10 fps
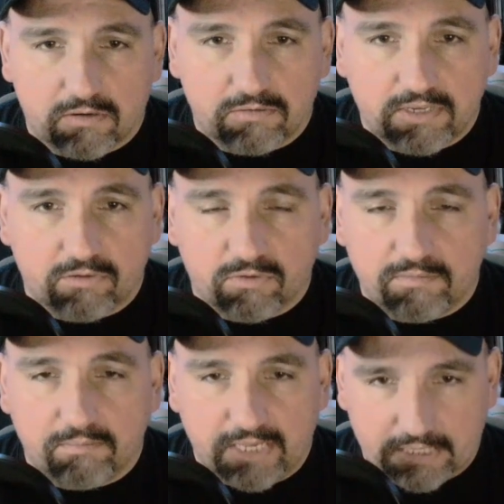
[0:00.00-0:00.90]
hotel room
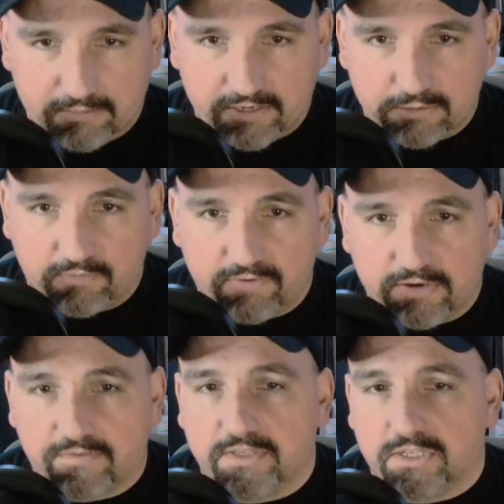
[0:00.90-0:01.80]
immediately because we
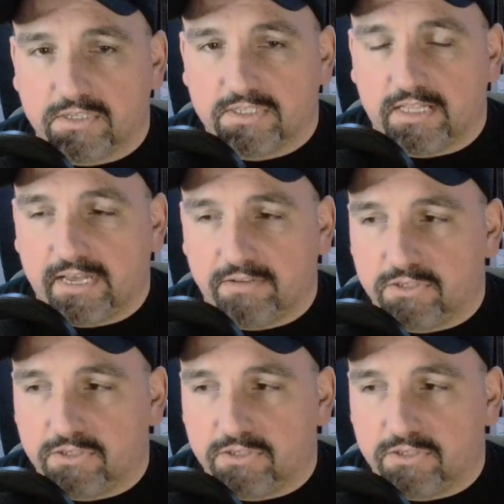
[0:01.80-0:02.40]
figure everything's going to sell out.